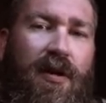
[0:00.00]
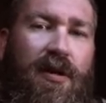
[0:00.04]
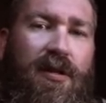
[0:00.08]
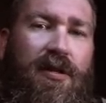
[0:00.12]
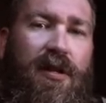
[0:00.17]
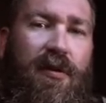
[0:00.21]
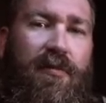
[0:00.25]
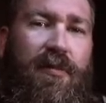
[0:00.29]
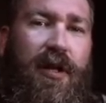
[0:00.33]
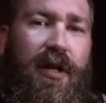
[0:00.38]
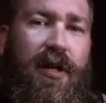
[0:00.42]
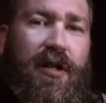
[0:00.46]

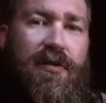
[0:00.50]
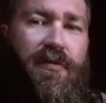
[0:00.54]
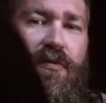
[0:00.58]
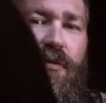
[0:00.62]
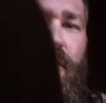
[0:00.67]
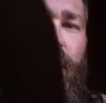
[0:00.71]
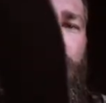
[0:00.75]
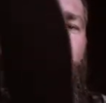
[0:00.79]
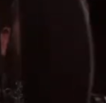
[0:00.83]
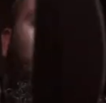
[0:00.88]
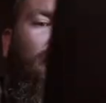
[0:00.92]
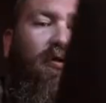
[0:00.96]
Something that's
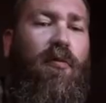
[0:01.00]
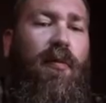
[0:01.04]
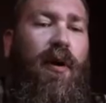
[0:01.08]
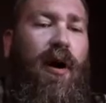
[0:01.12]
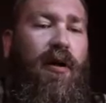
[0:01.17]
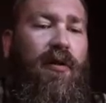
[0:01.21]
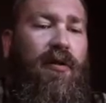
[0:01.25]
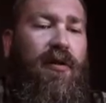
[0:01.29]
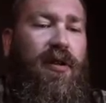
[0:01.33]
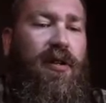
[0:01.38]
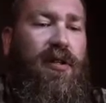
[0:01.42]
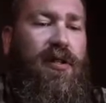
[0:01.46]
really cool
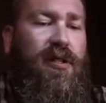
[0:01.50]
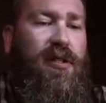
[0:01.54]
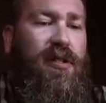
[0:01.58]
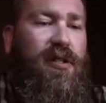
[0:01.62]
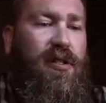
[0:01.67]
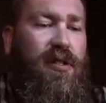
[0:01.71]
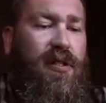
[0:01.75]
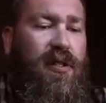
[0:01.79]
about this